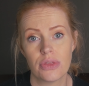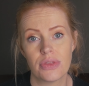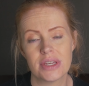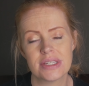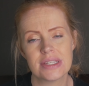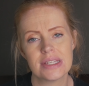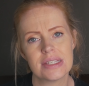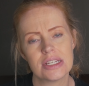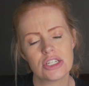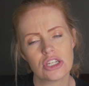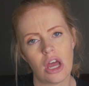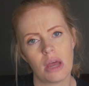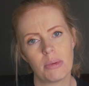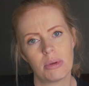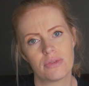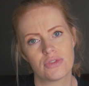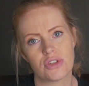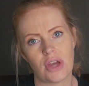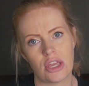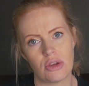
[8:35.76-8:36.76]
This is a type
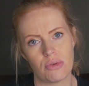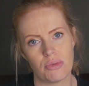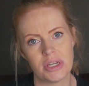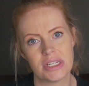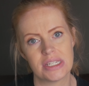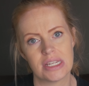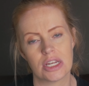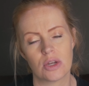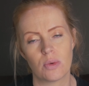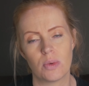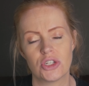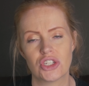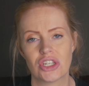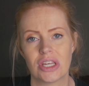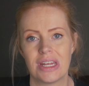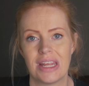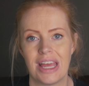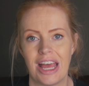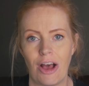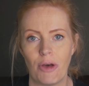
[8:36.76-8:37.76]
of diuretic which can
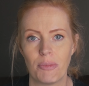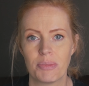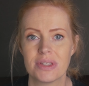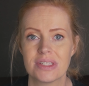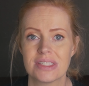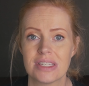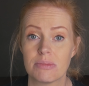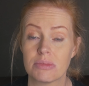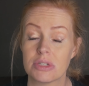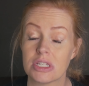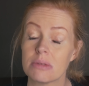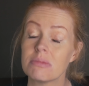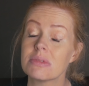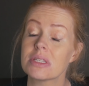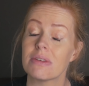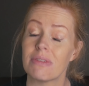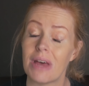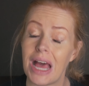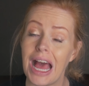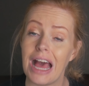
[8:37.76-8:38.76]
help the symptoms
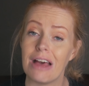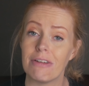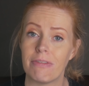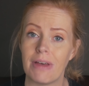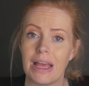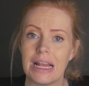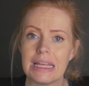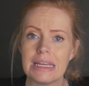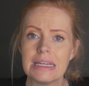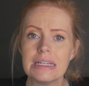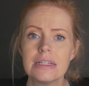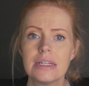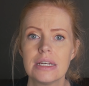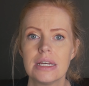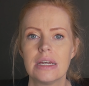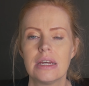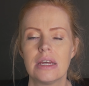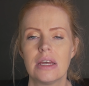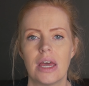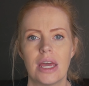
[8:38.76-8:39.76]
of heart failure.
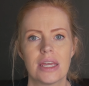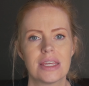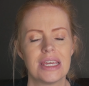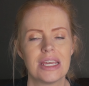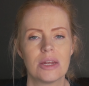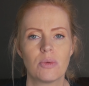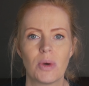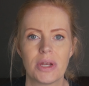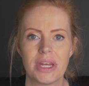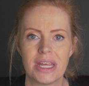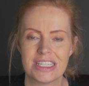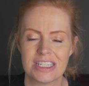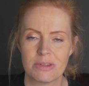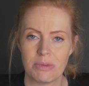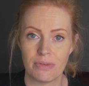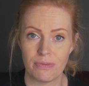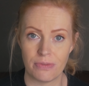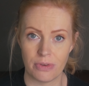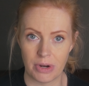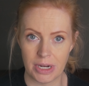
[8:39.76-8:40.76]
Again, one has to be
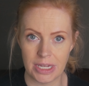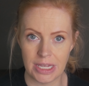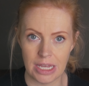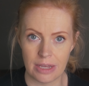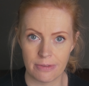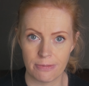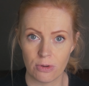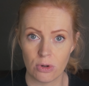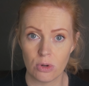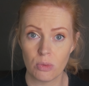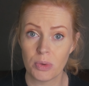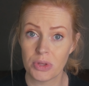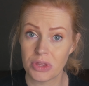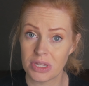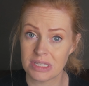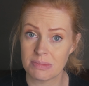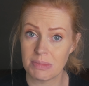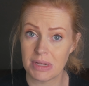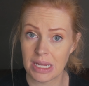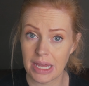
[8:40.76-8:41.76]
very careful with
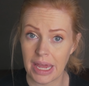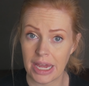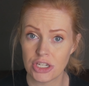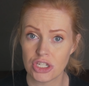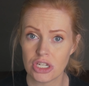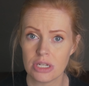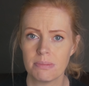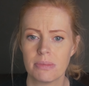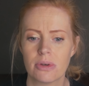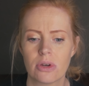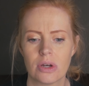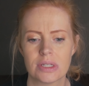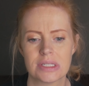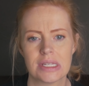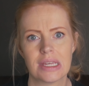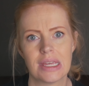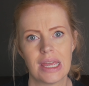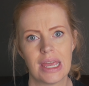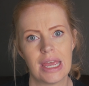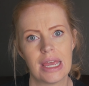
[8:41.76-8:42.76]
this medication because it
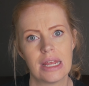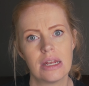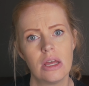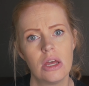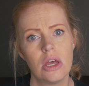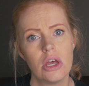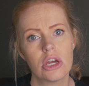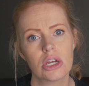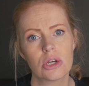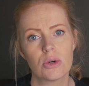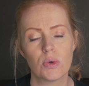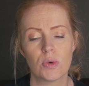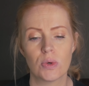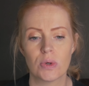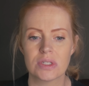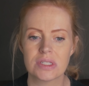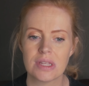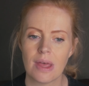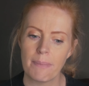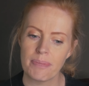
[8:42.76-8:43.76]
can
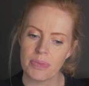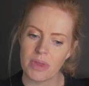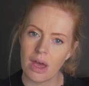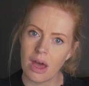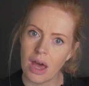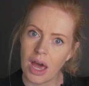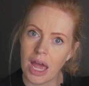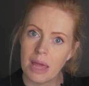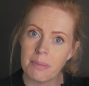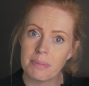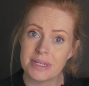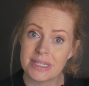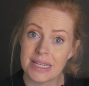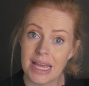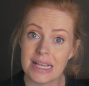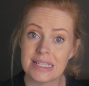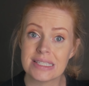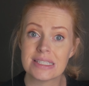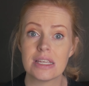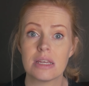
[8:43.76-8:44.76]
cause high
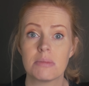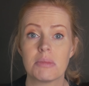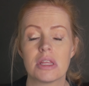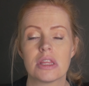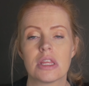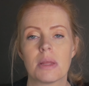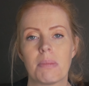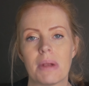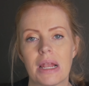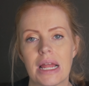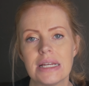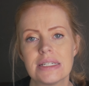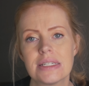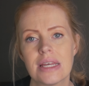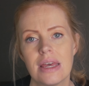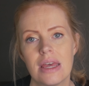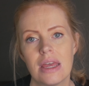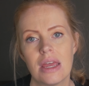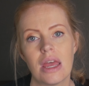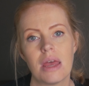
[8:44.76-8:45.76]
potassium in the blood
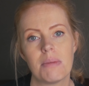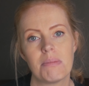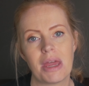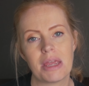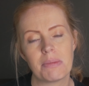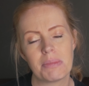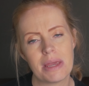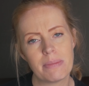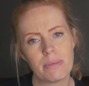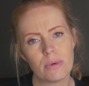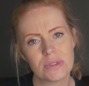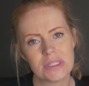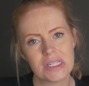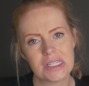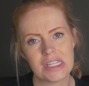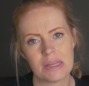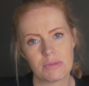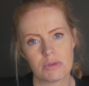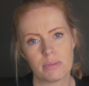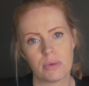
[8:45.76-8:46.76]
and make people
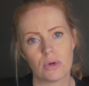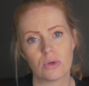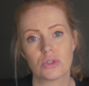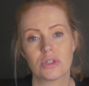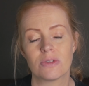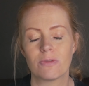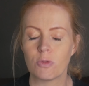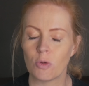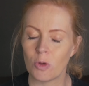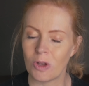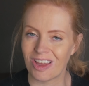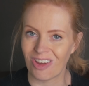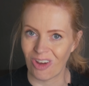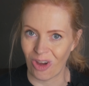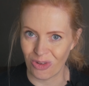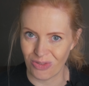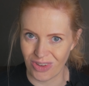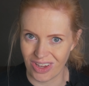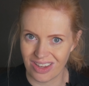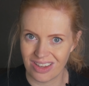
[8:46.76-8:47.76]
susceptible to falling
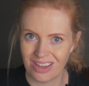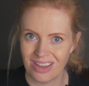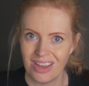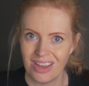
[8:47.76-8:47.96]
over.